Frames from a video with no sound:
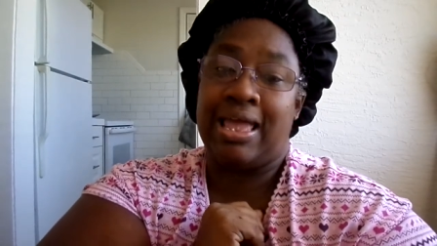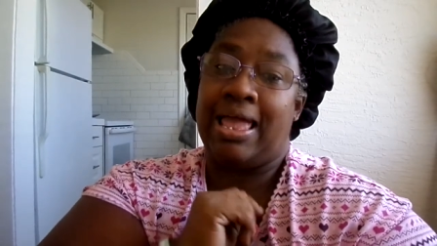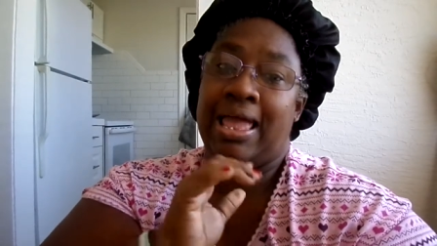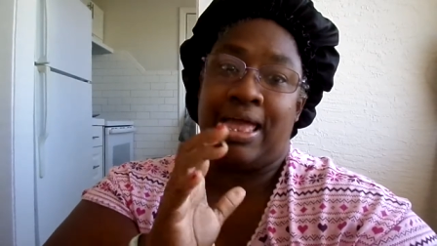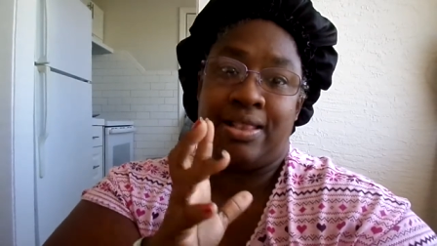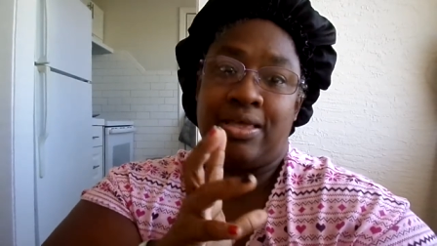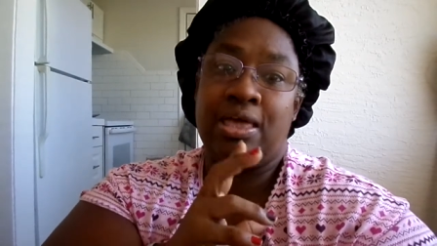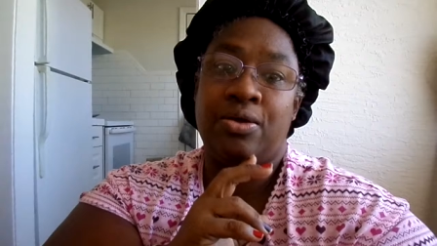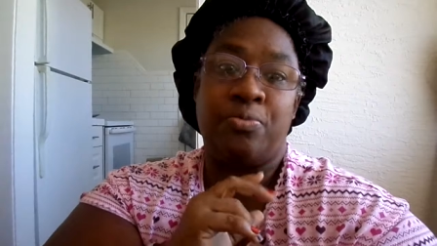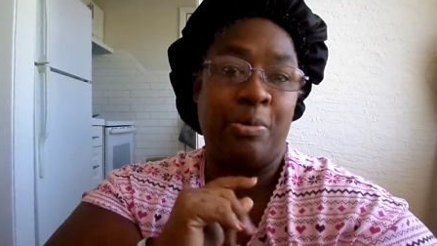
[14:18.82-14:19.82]
And
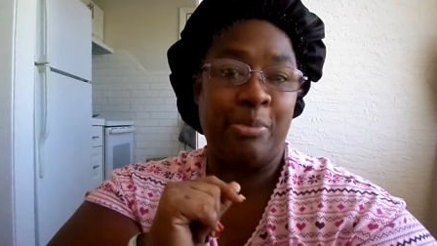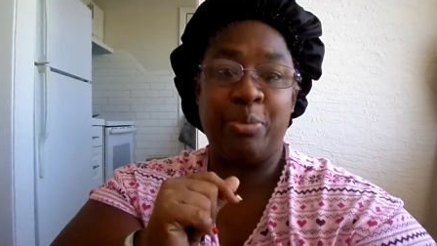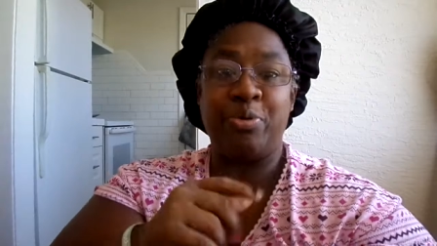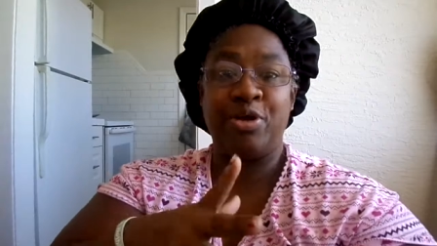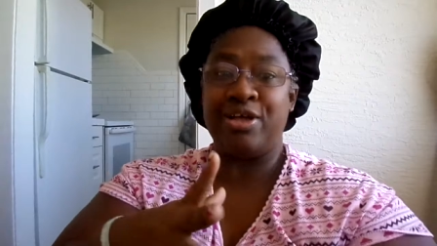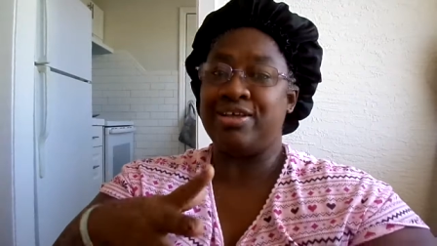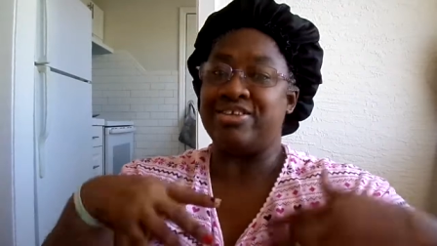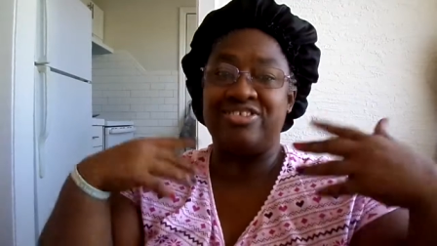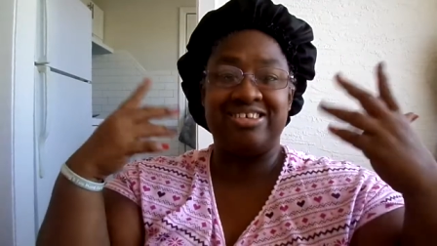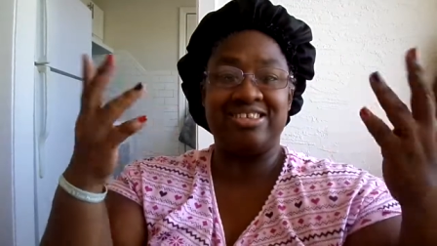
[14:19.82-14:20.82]
remember,
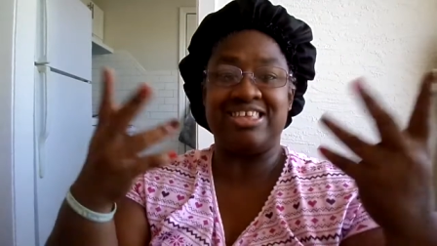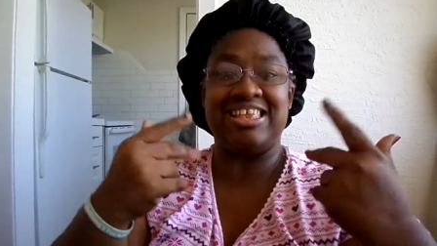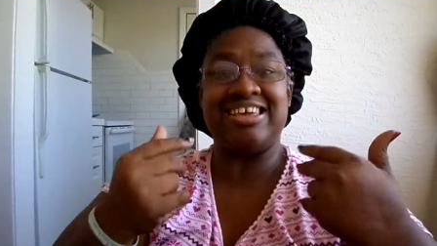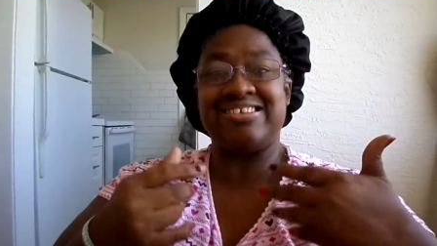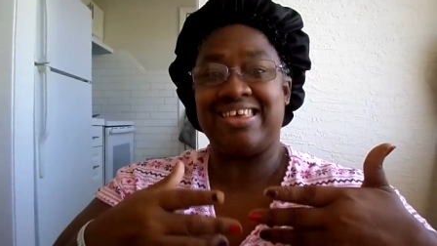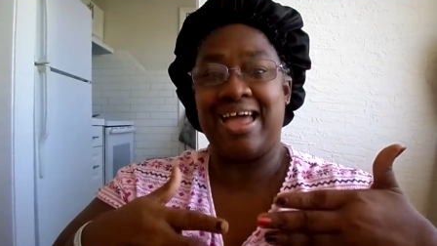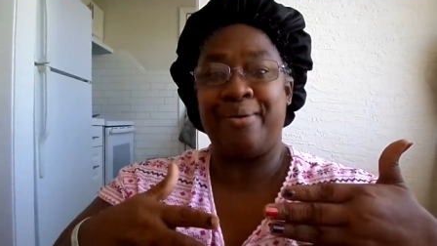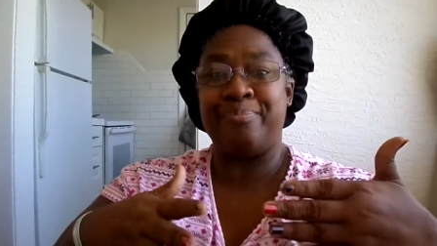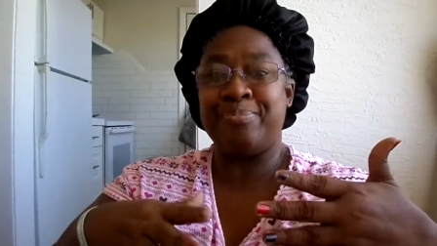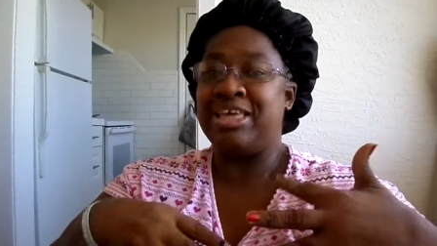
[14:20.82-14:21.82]
until the next
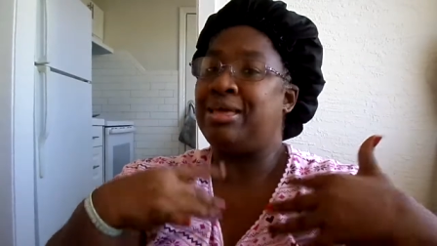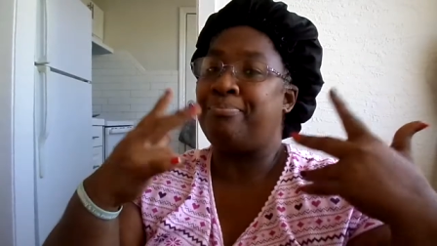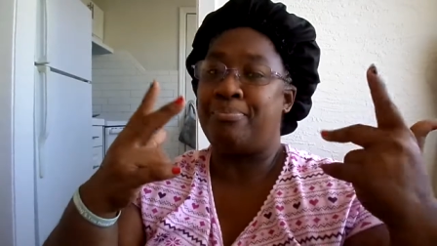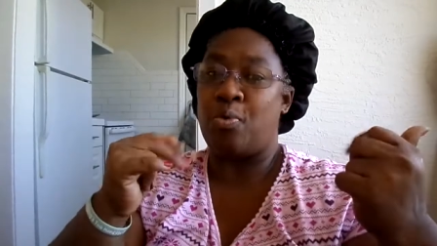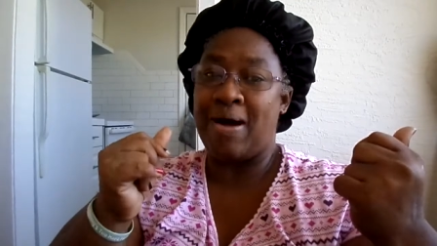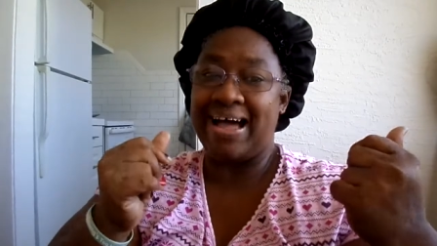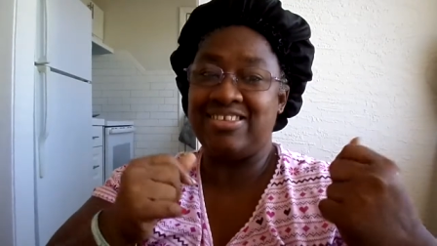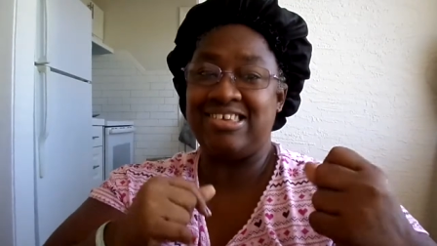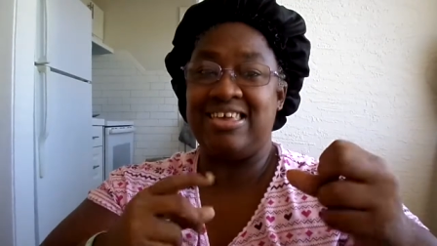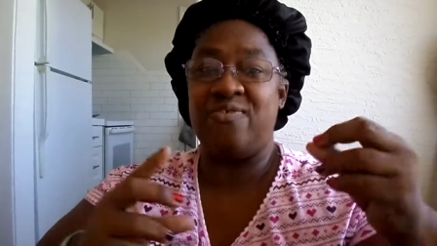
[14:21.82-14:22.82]
time, my
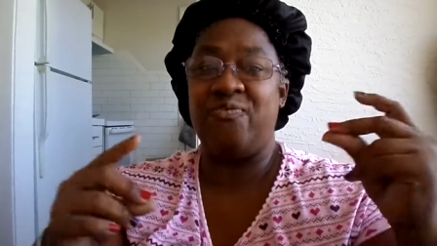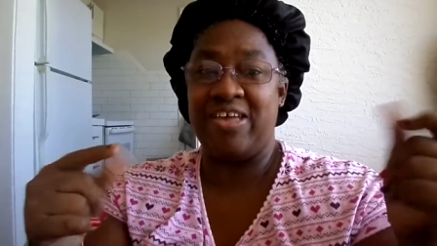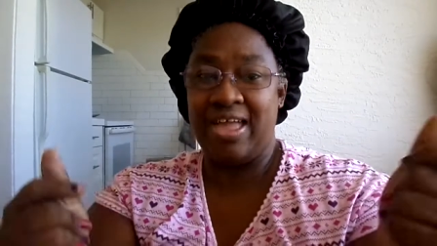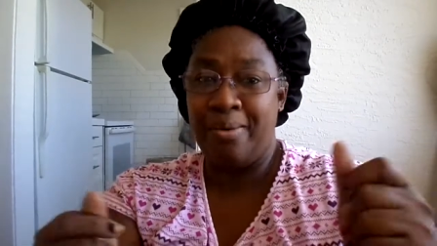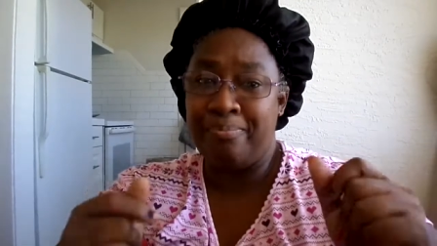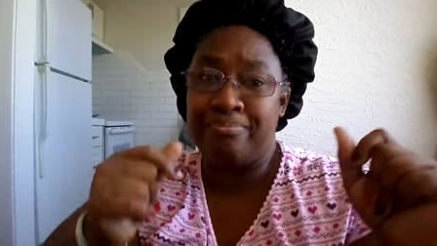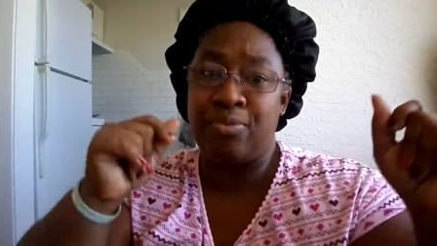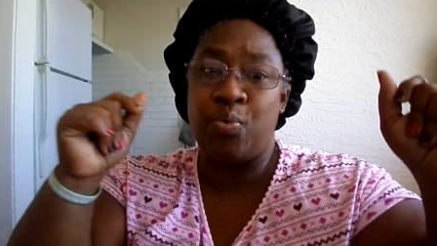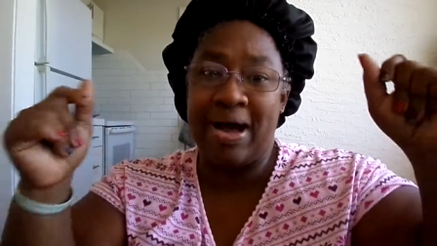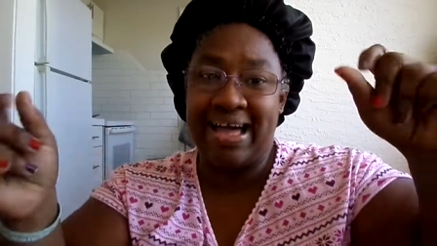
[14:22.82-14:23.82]
YT fam,
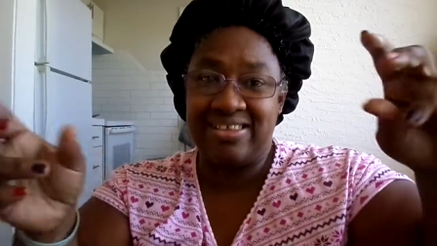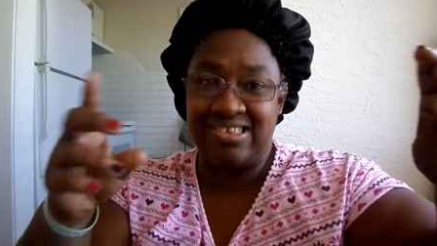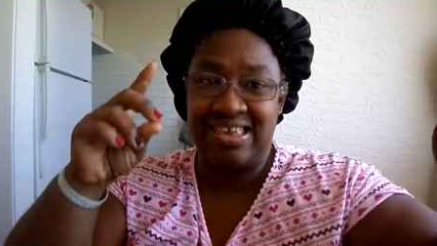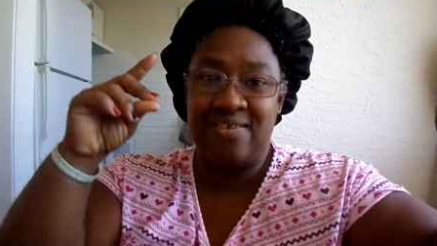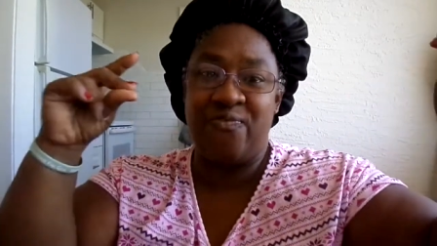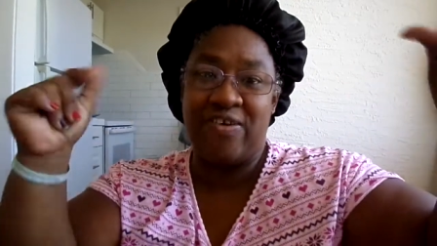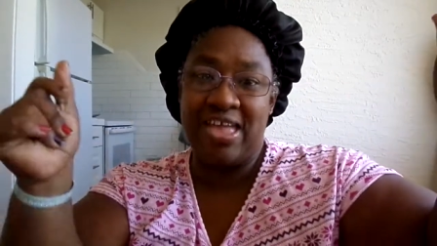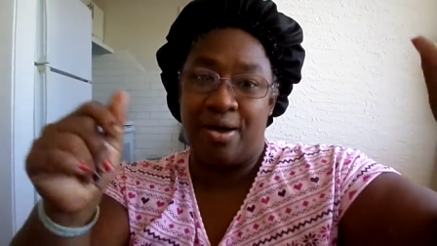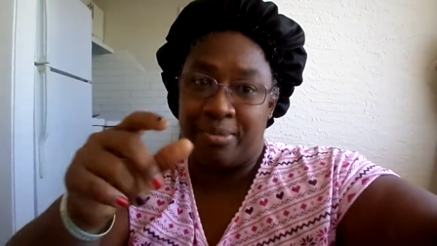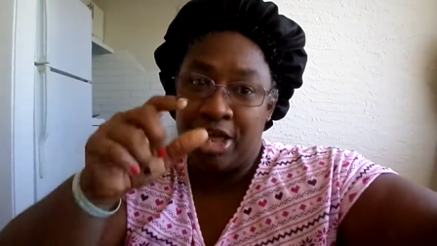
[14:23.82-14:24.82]
my YT fam.